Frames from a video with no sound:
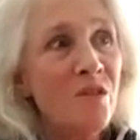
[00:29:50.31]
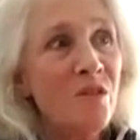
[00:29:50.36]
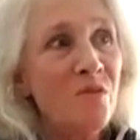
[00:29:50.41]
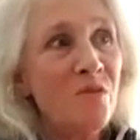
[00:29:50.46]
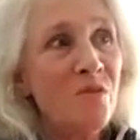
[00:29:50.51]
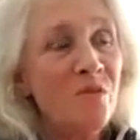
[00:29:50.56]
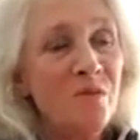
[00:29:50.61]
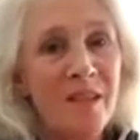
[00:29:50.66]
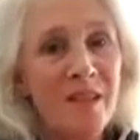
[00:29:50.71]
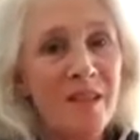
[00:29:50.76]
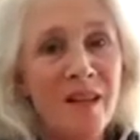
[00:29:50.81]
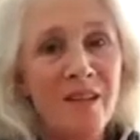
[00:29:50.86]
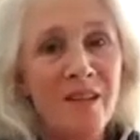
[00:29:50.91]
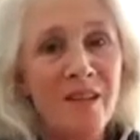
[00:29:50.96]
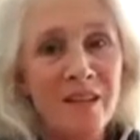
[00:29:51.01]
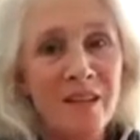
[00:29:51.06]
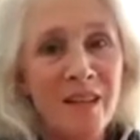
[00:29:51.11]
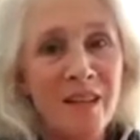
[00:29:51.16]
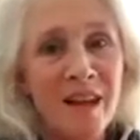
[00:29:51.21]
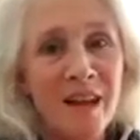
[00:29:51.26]
I really
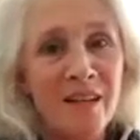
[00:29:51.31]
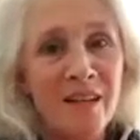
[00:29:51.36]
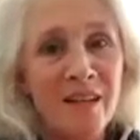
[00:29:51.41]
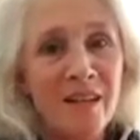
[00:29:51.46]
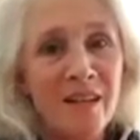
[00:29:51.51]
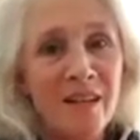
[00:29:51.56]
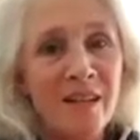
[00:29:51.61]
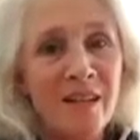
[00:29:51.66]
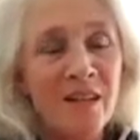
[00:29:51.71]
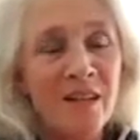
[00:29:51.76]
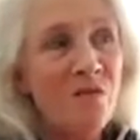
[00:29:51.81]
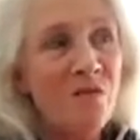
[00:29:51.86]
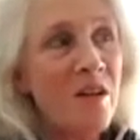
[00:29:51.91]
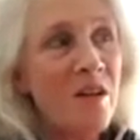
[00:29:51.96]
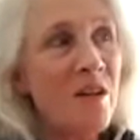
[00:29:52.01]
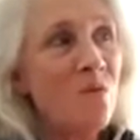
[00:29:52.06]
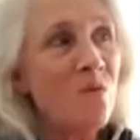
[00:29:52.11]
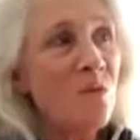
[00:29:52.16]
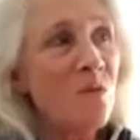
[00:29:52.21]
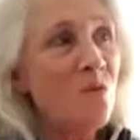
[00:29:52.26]
do sense
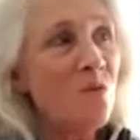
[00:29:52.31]
that.